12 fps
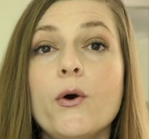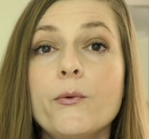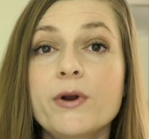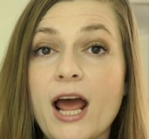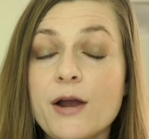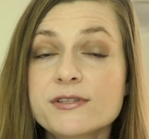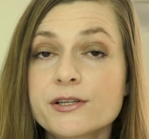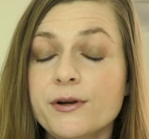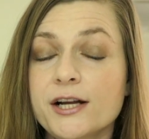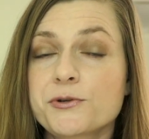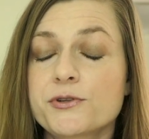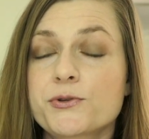When I was in
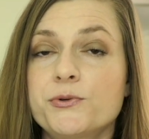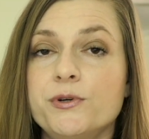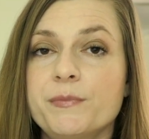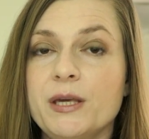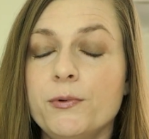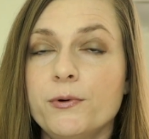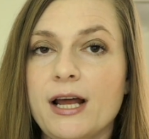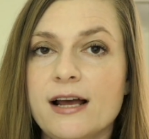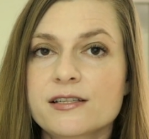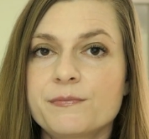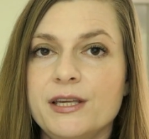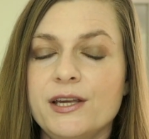graduate school and people would
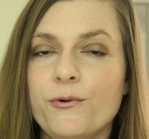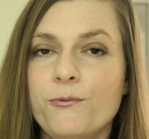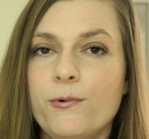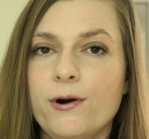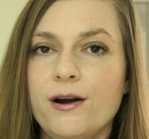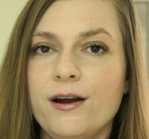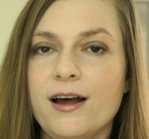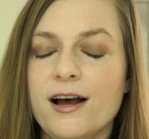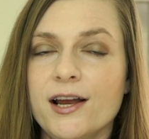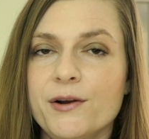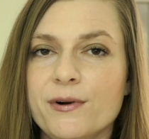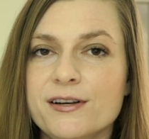ask me what
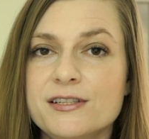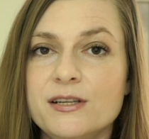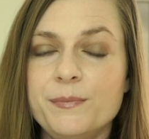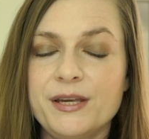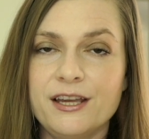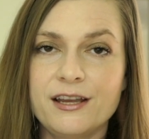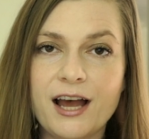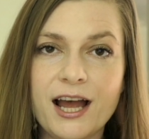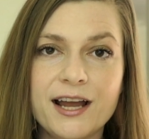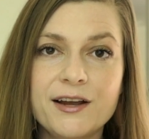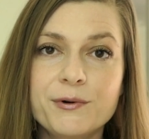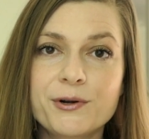I wanted to be,
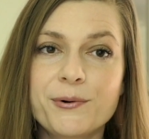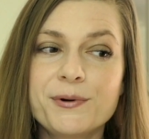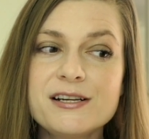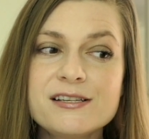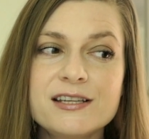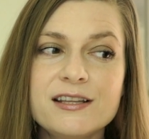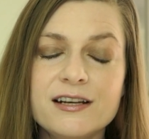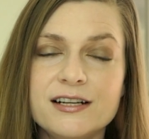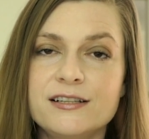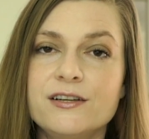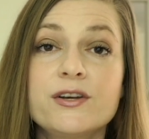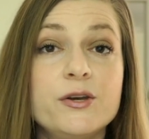I would always say that I
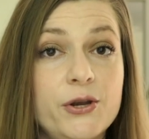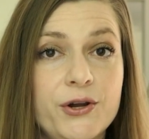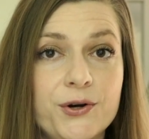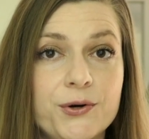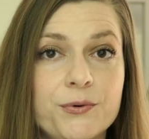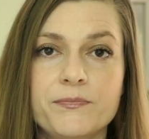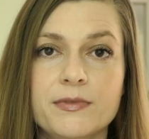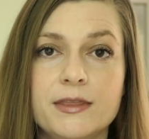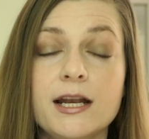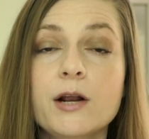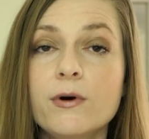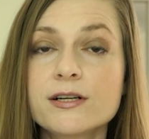didn't know
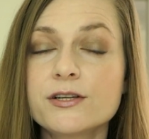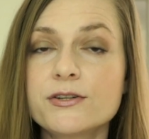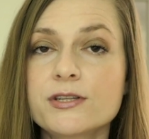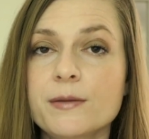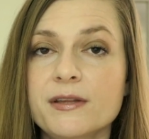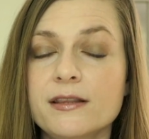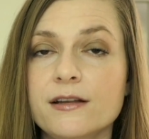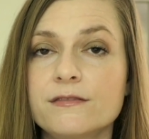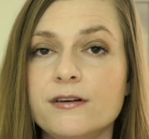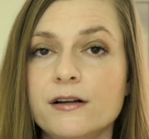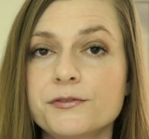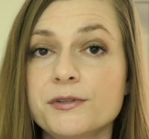that I wanted to do something that
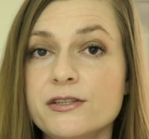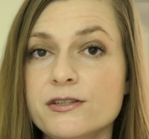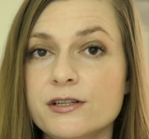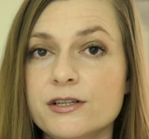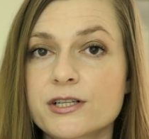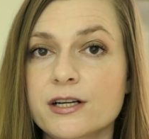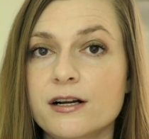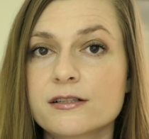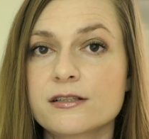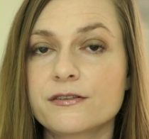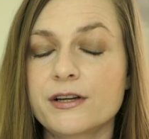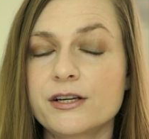involved research and
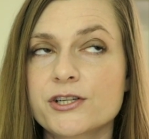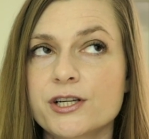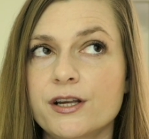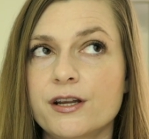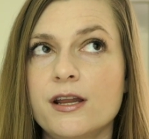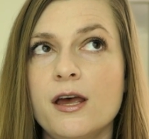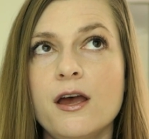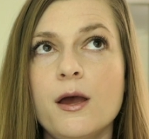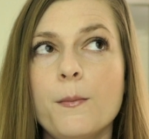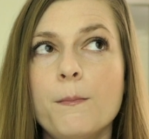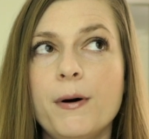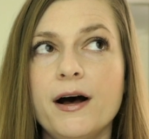conservation,
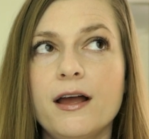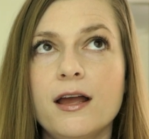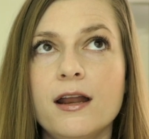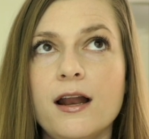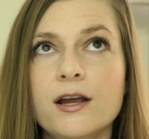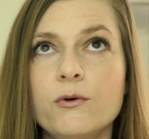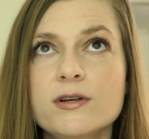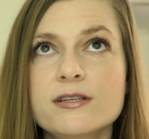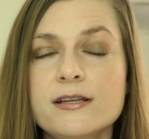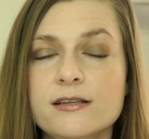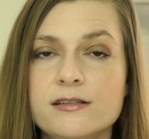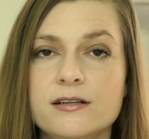but I
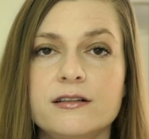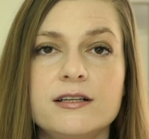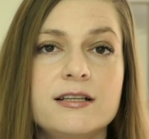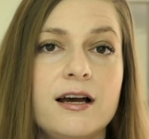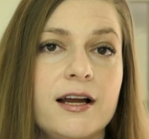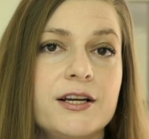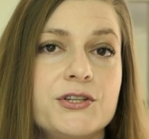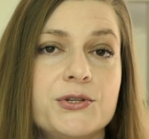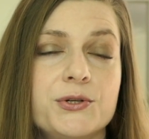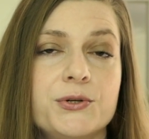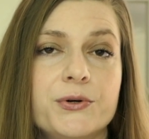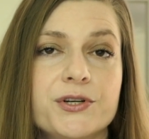wasn't necessarily tied
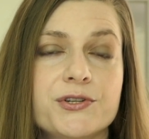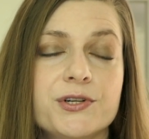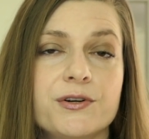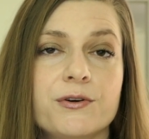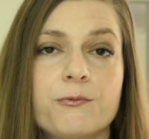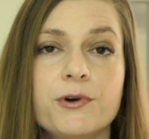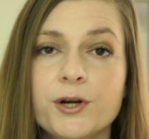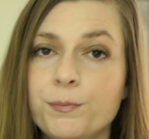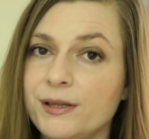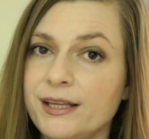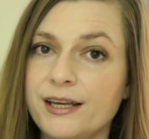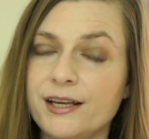to a certain
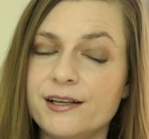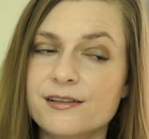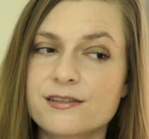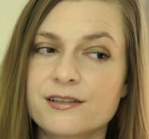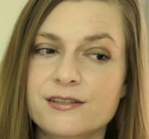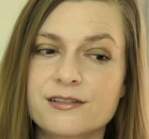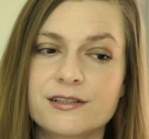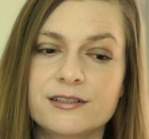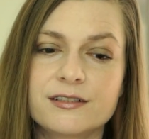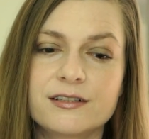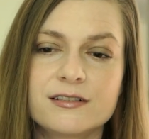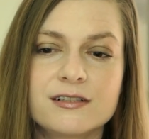workplace, a
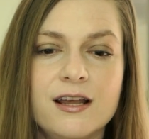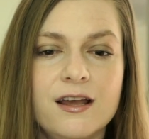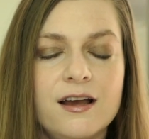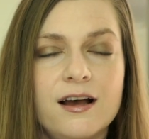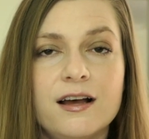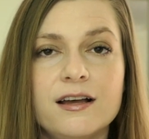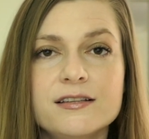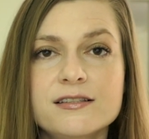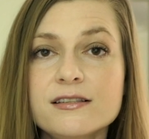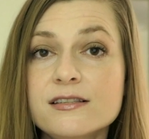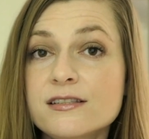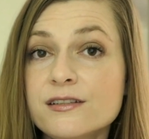certain uh,
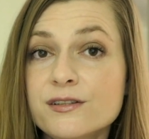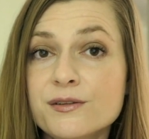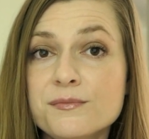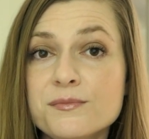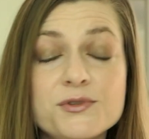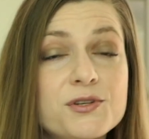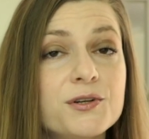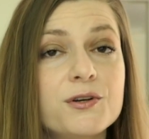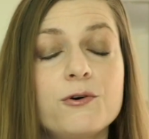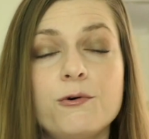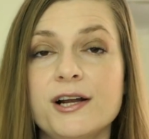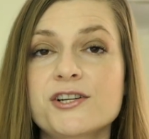system,
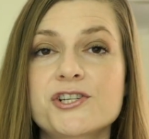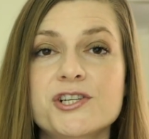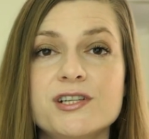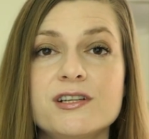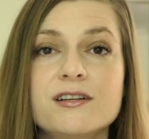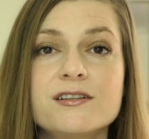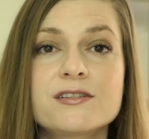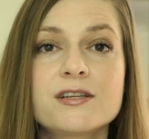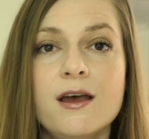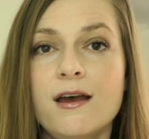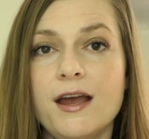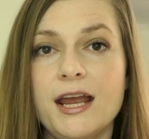certain questions.
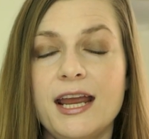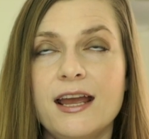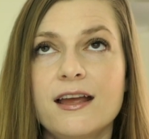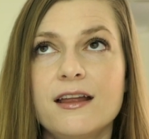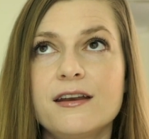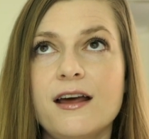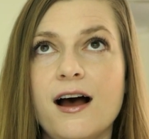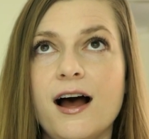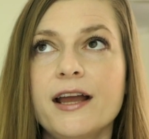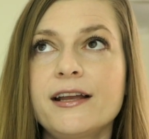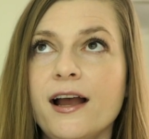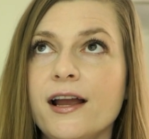And
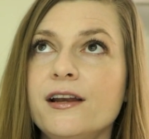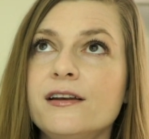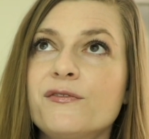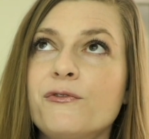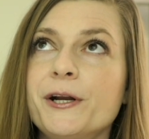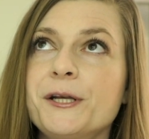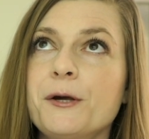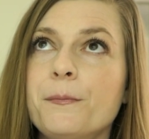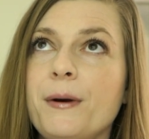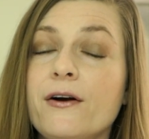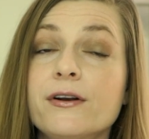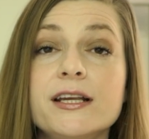I kind of went
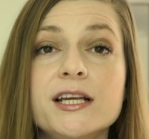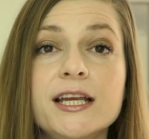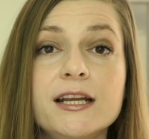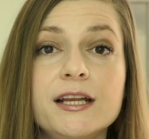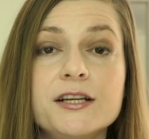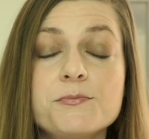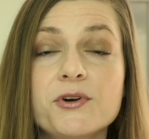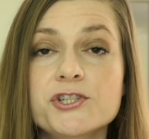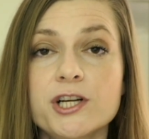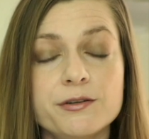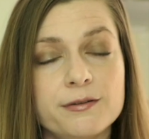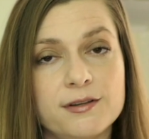about it getting more
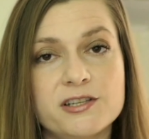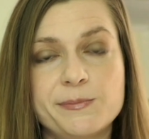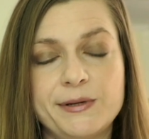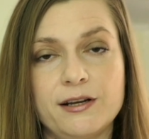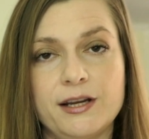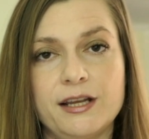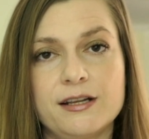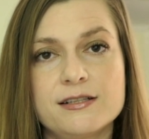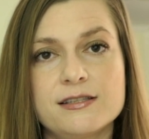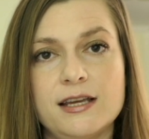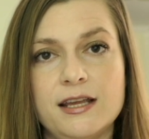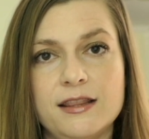general
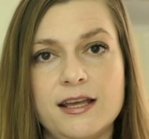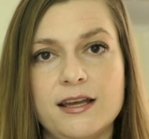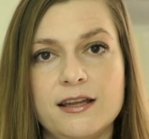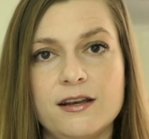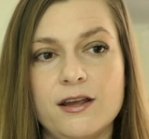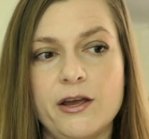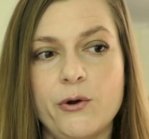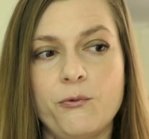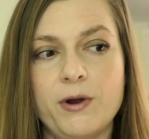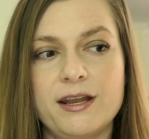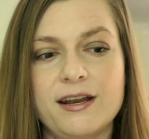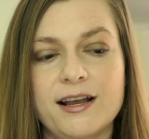experience. And then
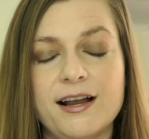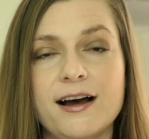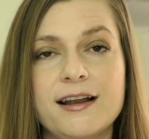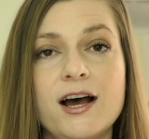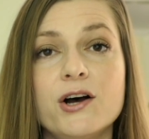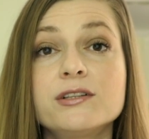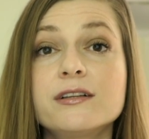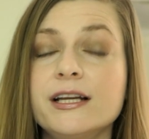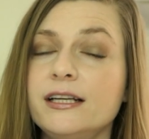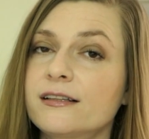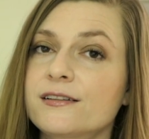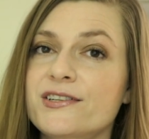when I got out,
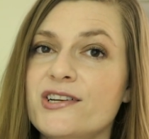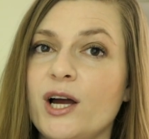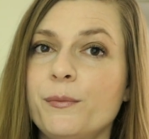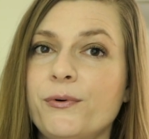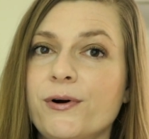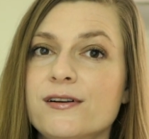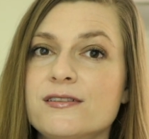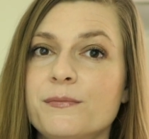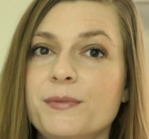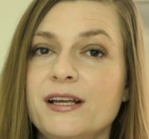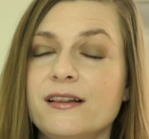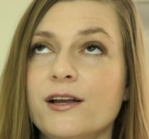looking at the job boards and
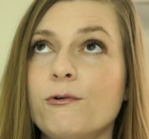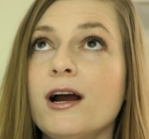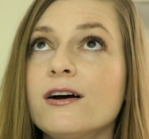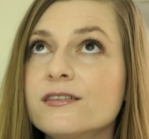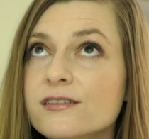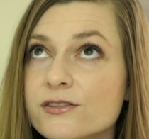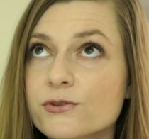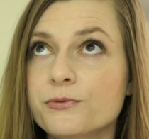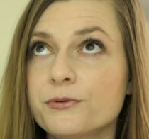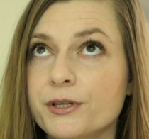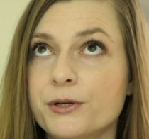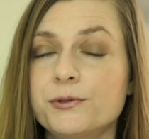being like, wow, this is a
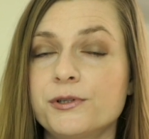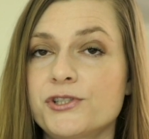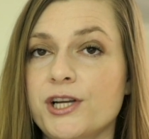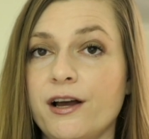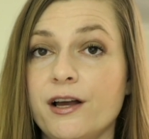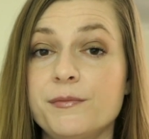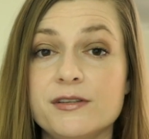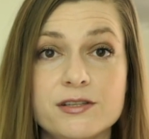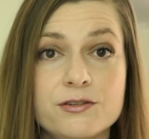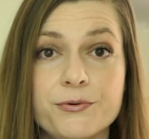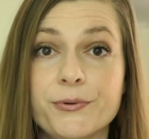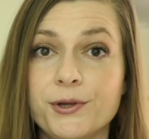really cool job. This
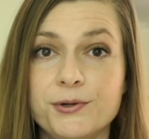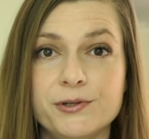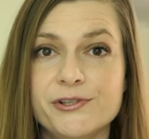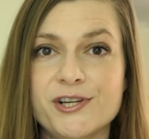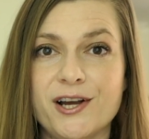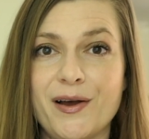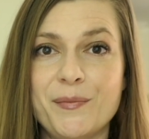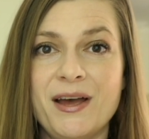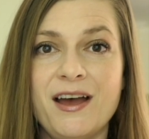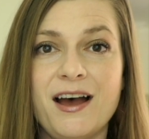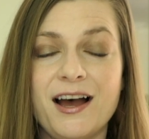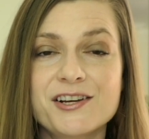is a really cool job.
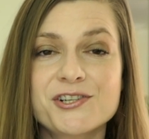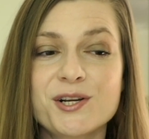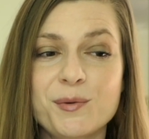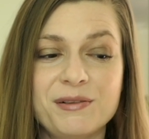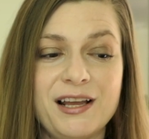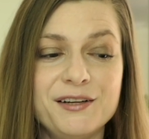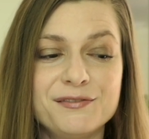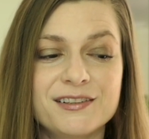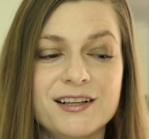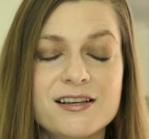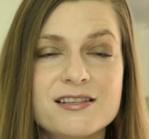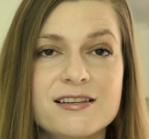I should apply for
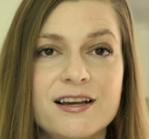this.